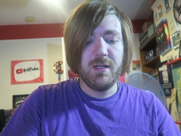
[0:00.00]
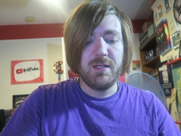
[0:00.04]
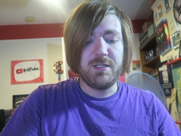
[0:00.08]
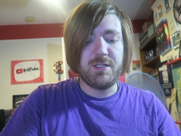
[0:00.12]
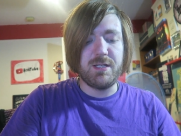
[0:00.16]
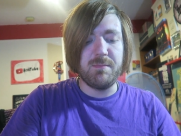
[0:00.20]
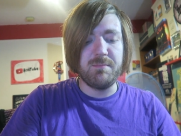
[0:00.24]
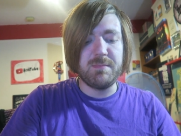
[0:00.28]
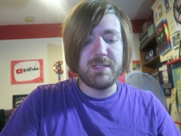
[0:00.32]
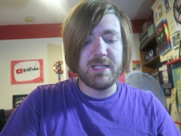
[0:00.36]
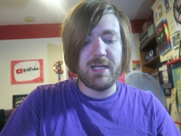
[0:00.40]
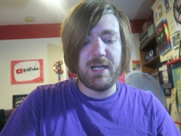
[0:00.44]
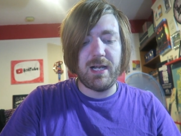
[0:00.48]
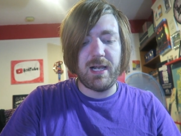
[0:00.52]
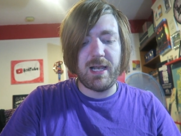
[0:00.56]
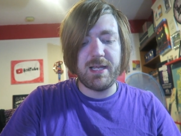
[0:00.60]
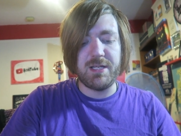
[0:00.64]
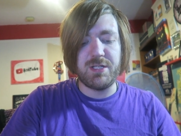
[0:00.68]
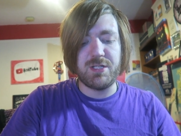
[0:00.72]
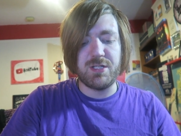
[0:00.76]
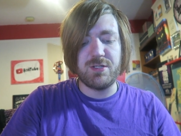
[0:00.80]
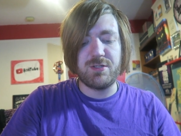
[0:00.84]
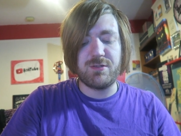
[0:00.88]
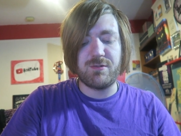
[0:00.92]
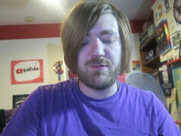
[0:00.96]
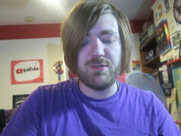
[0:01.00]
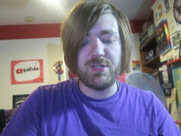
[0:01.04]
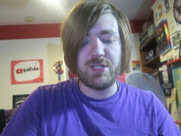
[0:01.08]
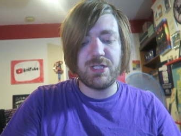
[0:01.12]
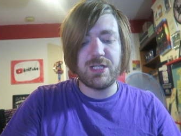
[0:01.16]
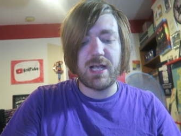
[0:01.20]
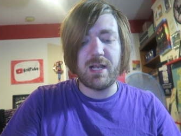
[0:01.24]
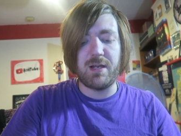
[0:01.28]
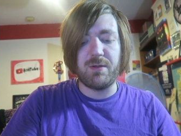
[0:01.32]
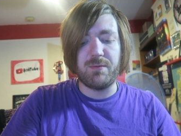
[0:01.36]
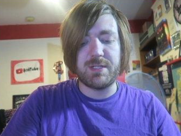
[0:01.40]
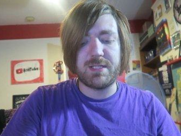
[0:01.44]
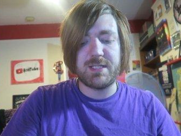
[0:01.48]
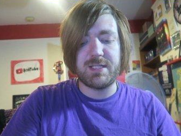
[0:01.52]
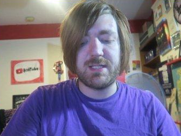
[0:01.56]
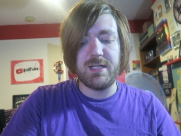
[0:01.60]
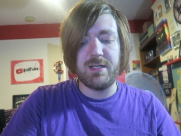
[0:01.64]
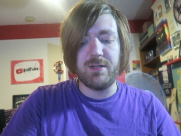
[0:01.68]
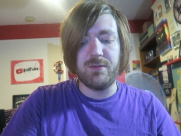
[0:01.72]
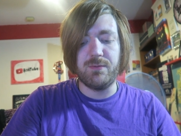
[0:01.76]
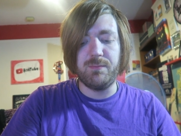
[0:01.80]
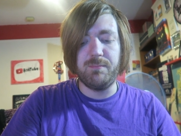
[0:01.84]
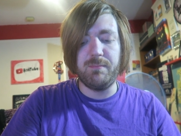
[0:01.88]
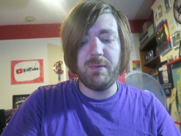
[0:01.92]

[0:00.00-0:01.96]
Jim's inhalations grew shallower still,